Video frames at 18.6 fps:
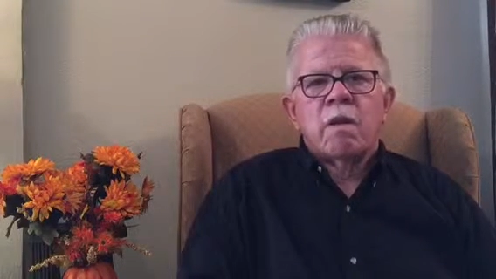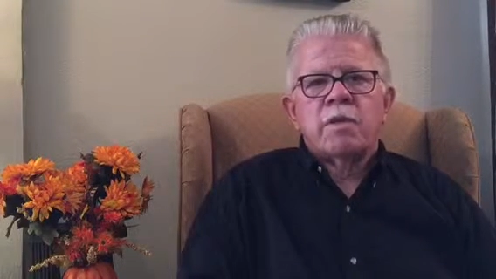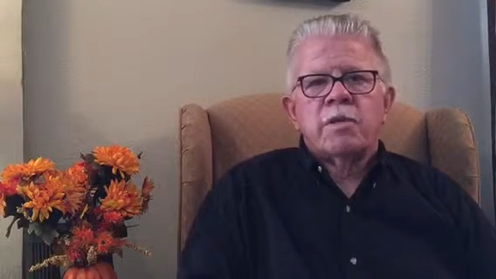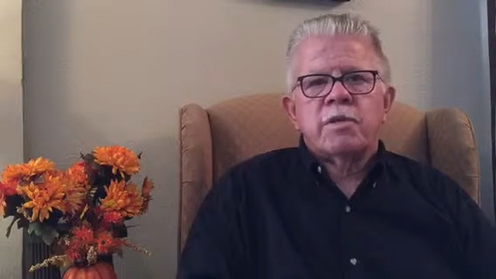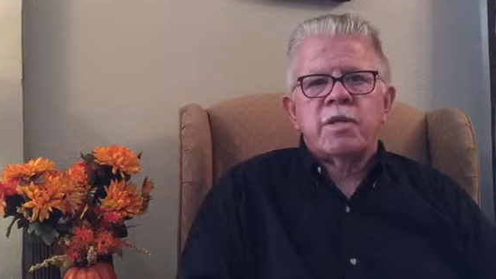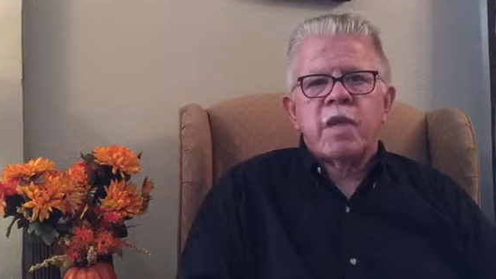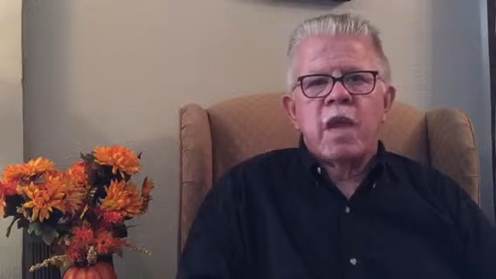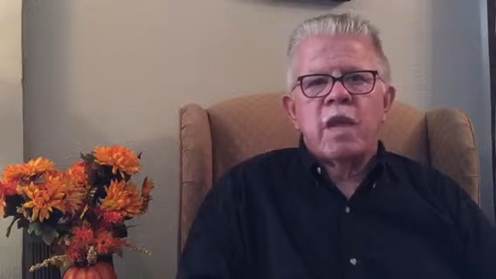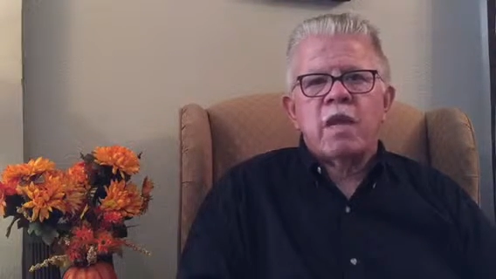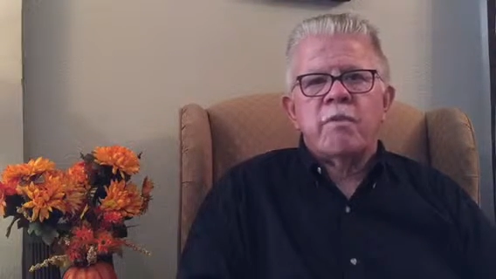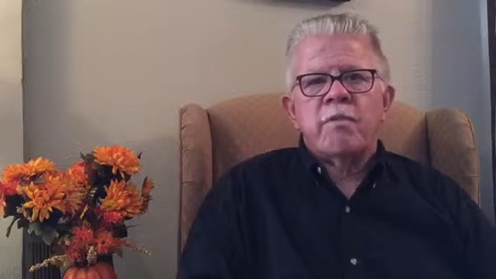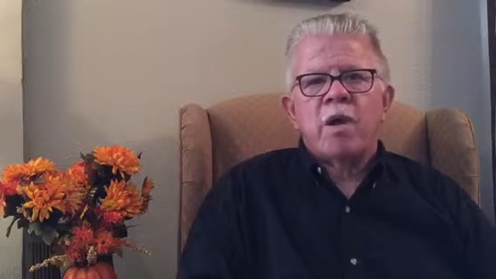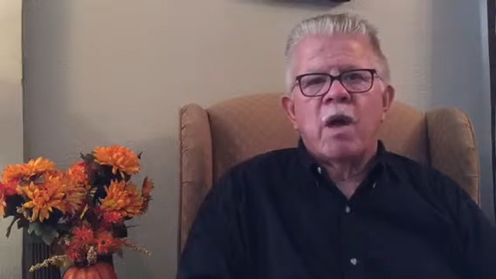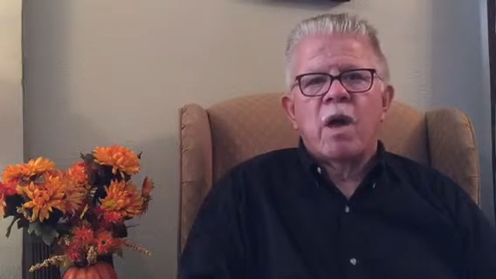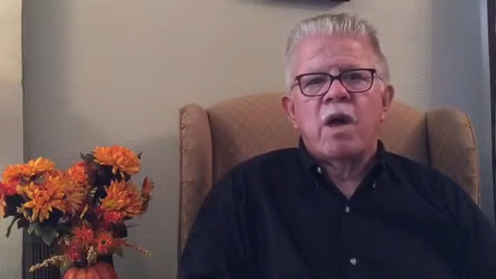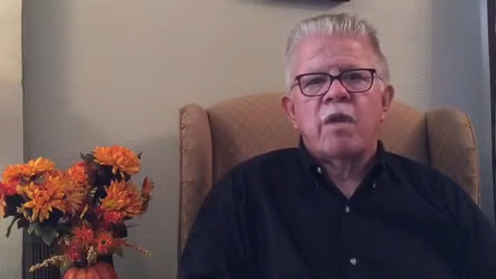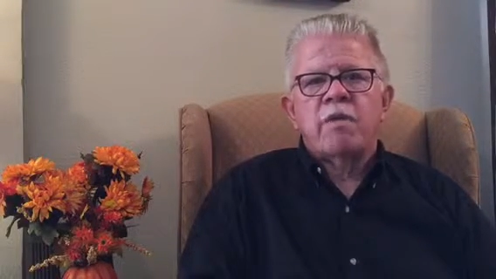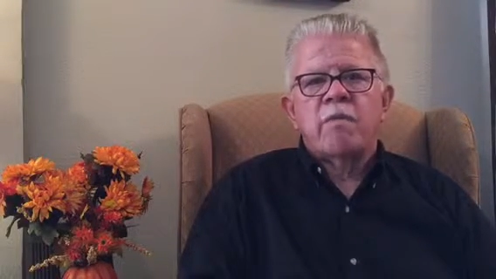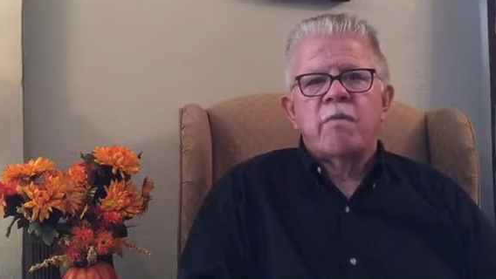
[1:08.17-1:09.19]
And standing
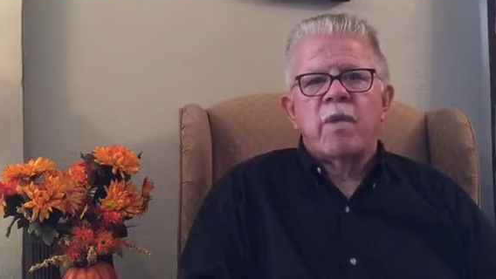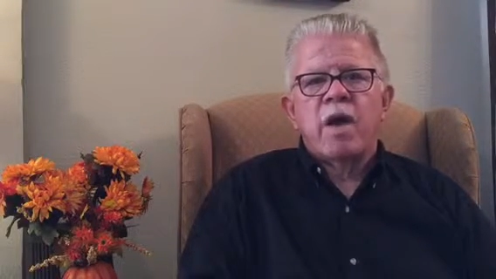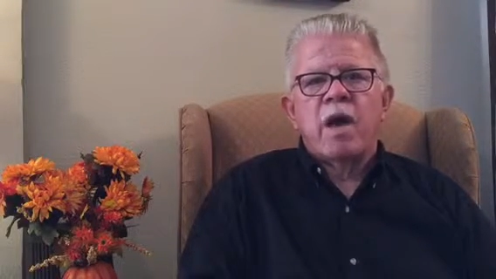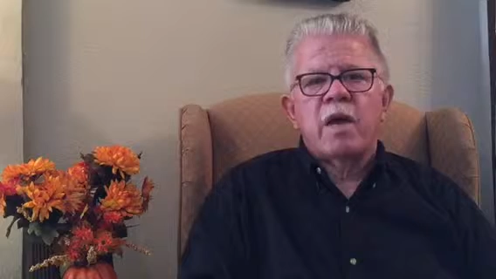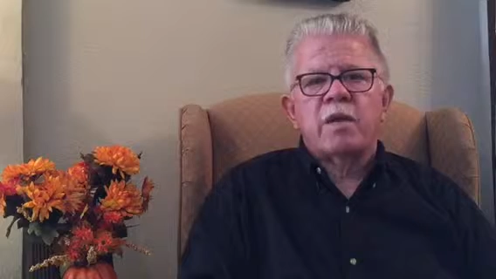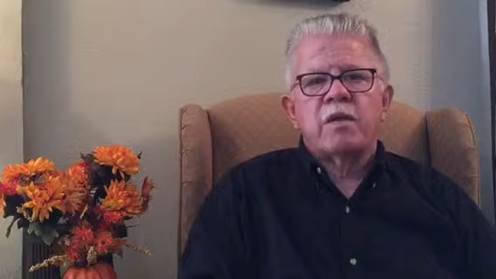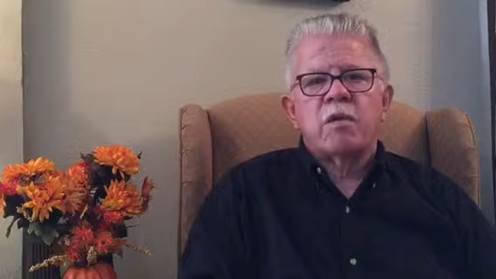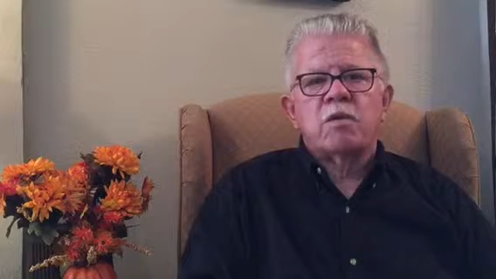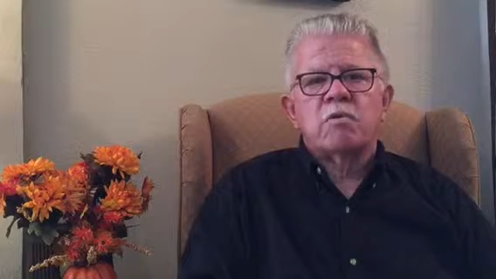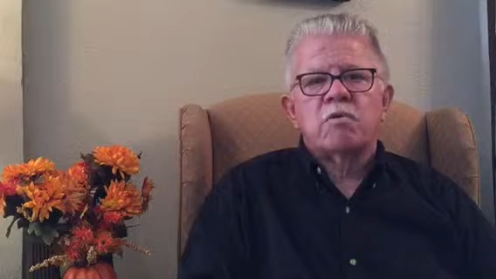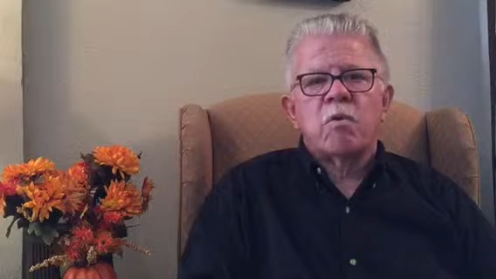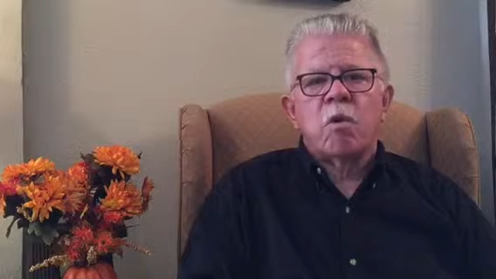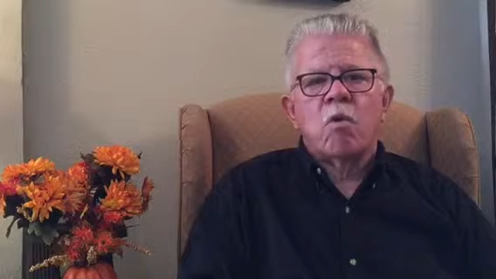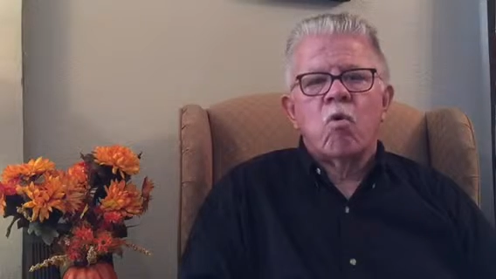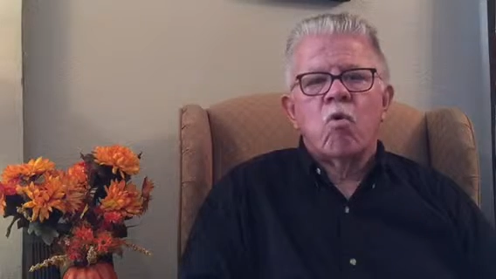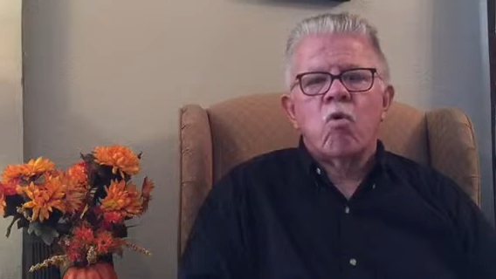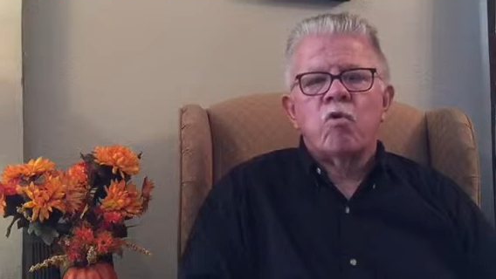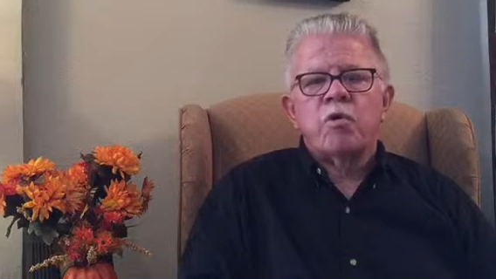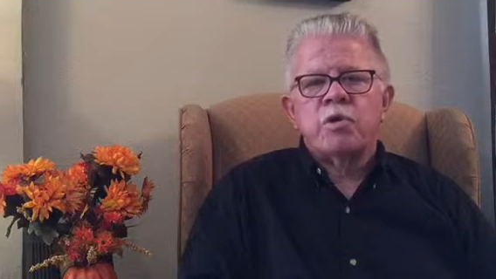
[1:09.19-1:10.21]
behind the martyrs
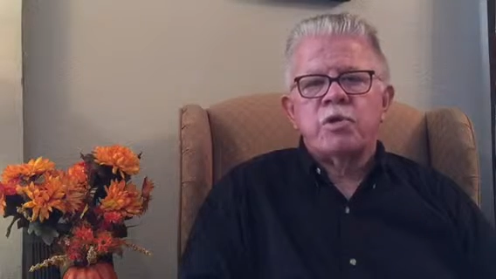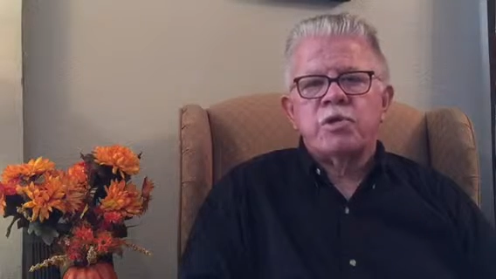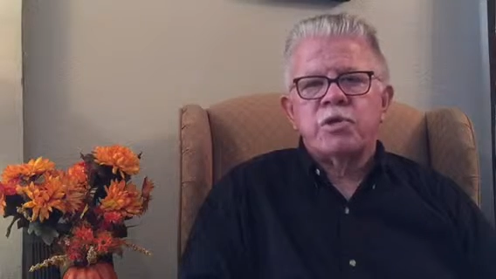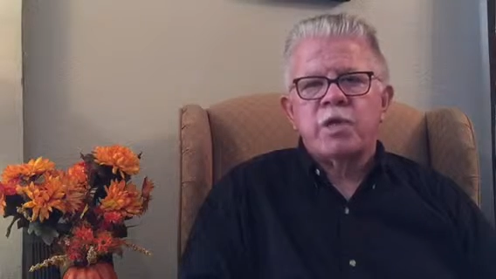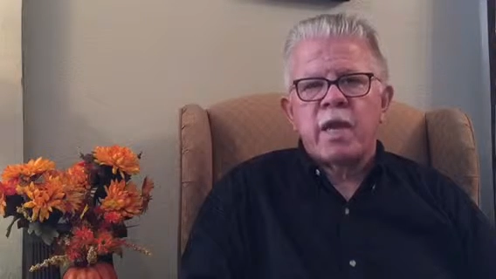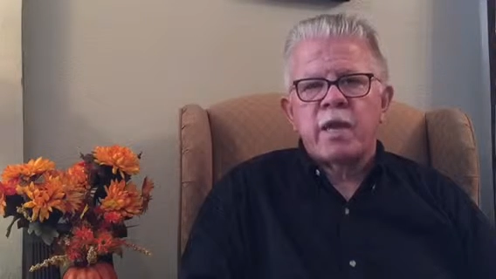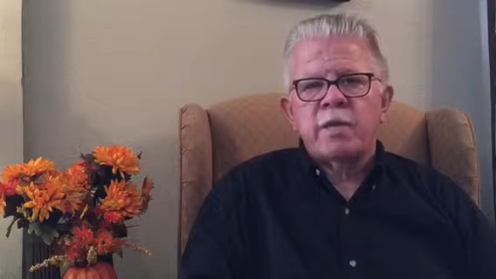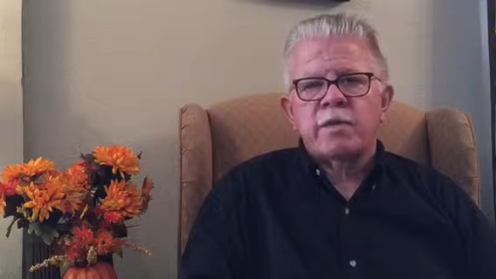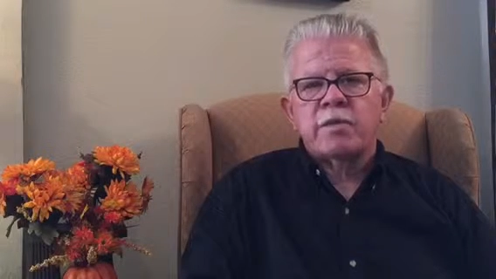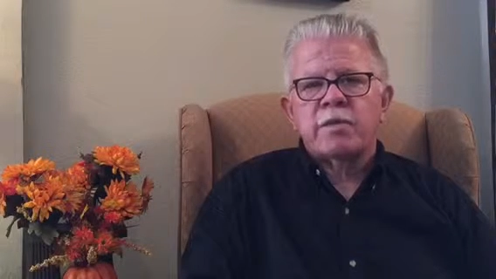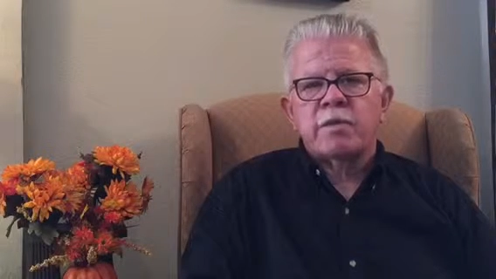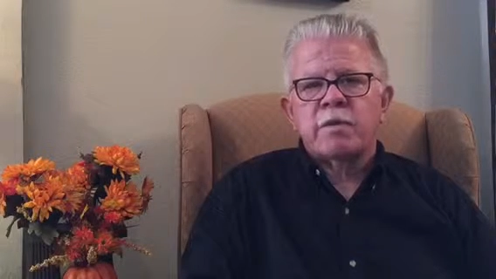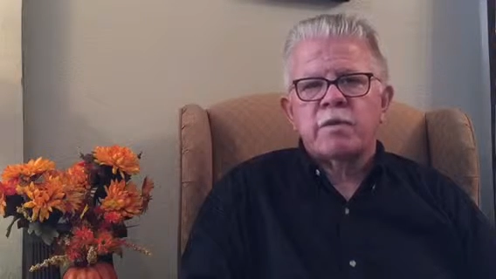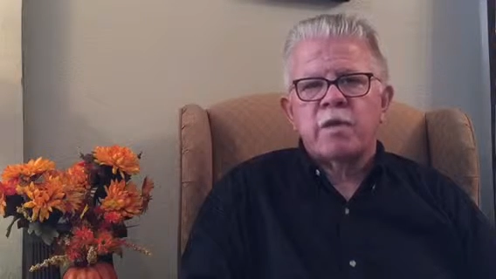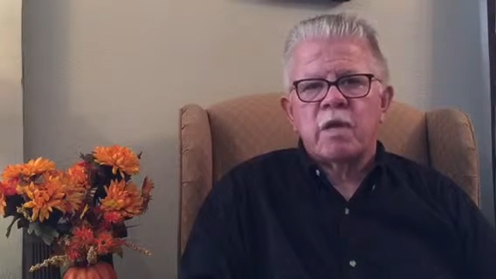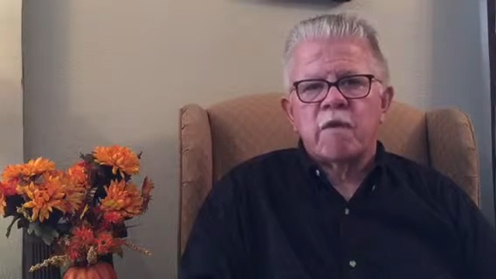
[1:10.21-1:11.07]
were all the saints